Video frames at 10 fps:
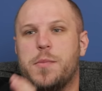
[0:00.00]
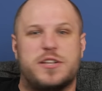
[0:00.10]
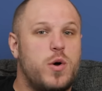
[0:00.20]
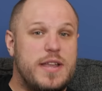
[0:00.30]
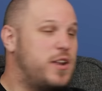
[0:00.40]

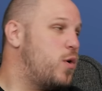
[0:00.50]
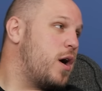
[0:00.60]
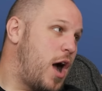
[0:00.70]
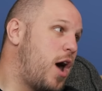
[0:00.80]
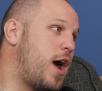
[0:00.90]
let's go ahead and get into
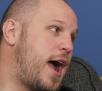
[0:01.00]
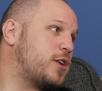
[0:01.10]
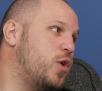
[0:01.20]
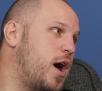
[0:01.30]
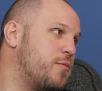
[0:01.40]
our, our
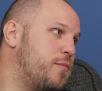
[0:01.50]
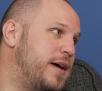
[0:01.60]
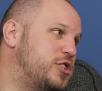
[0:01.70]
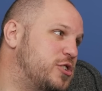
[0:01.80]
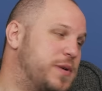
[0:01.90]
actual honorable
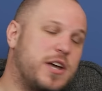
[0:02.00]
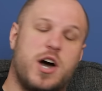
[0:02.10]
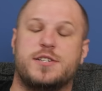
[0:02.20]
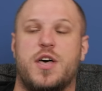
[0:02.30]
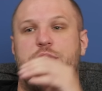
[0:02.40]
mentions
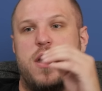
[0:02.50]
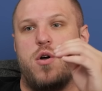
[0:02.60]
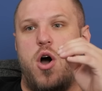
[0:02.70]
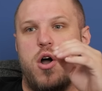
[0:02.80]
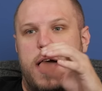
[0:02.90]
because yes.
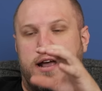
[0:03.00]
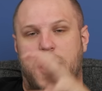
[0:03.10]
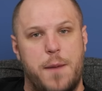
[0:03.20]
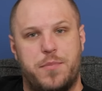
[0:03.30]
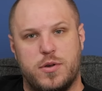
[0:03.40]
there are a
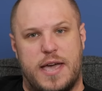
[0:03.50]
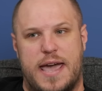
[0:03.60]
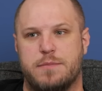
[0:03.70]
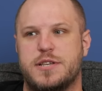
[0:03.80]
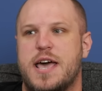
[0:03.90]
couple
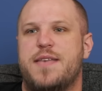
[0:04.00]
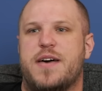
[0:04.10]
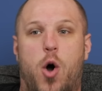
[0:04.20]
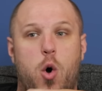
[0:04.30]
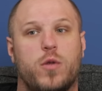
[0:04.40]
games
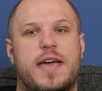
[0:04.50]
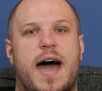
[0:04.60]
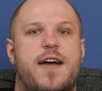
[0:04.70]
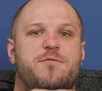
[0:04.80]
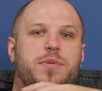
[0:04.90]
that only
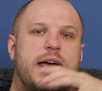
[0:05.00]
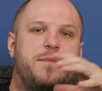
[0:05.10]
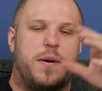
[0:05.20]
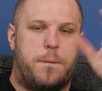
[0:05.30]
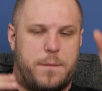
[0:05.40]
I've
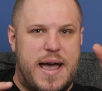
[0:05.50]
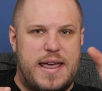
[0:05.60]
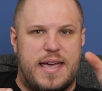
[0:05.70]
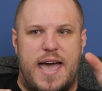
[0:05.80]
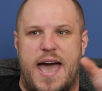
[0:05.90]
played, but
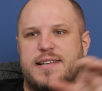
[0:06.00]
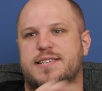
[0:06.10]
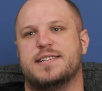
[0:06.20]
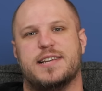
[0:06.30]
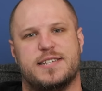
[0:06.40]
Mike
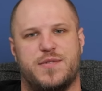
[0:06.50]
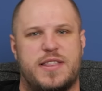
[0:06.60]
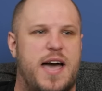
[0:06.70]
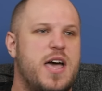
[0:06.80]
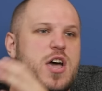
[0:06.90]
hasn't and this stuff like